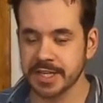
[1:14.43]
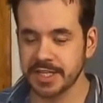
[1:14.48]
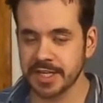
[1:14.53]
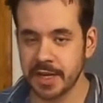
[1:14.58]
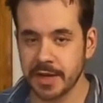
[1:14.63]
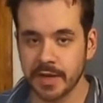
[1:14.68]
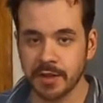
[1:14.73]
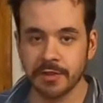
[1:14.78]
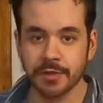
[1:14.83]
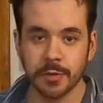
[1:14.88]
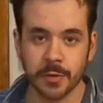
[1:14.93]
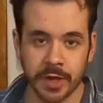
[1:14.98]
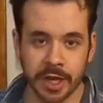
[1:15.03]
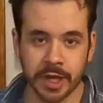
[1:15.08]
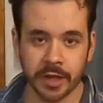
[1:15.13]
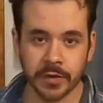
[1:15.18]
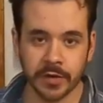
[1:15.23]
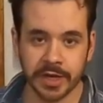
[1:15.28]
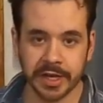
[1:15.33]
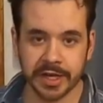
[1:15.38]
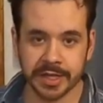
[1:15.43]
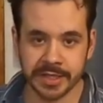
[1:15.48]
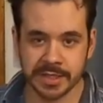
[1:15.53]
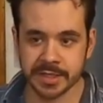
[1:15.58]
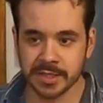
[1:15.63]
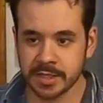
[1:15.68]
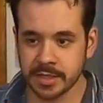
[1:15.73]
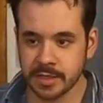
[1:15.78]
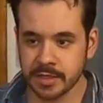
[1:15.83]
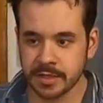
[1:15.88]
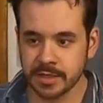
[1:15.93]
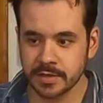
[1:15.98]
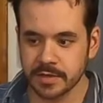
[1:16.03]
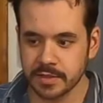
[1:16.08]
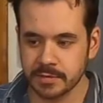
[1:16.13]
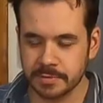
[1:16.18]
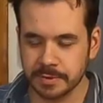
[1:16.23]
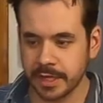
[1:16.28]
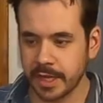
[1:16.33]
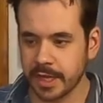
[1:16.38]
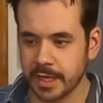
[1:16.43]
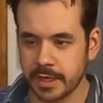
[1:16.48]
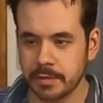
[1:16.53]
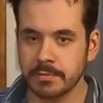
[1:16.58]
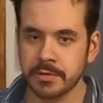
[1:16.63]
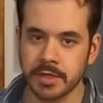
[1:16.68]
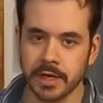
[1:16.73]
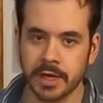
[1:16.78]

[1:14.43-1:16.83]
They say you need three ingredients spaghetti,